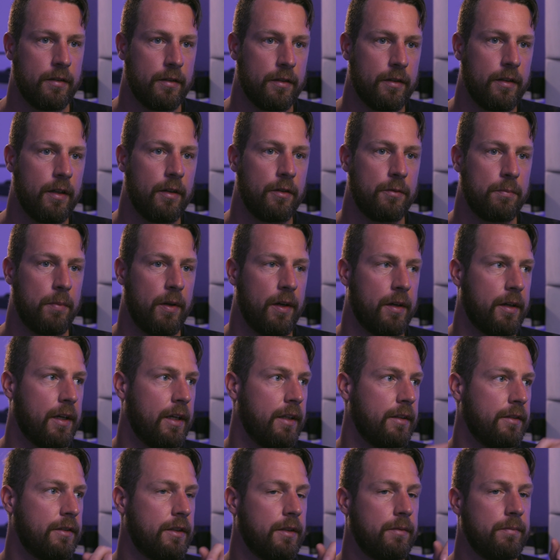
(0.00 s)
those
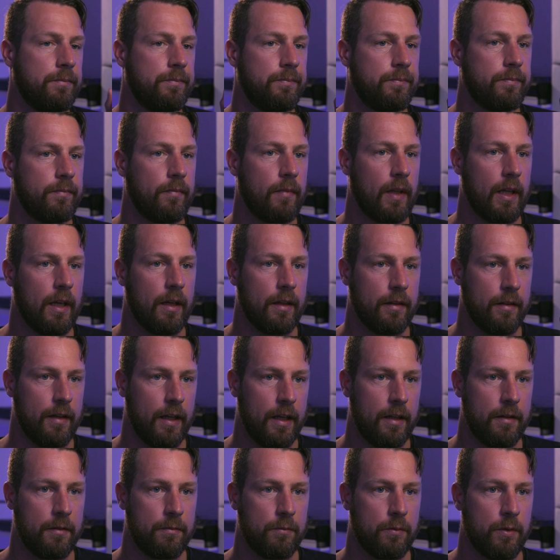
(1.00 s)
plugins.
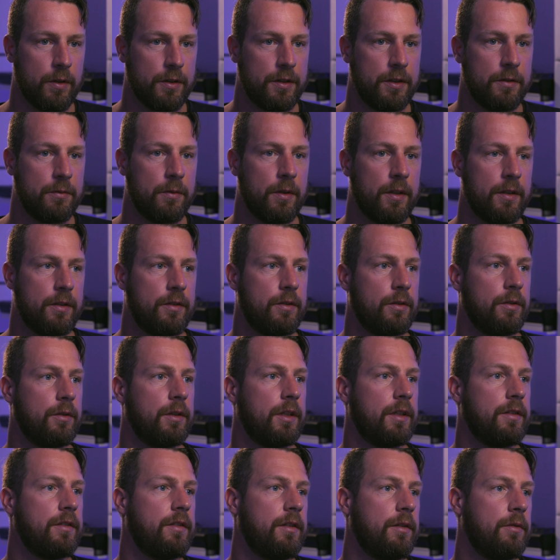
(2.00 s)
Then what you want to do
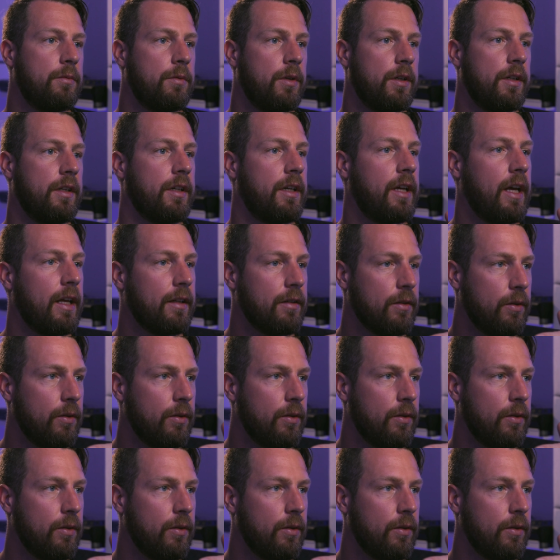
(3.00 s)
is you want to get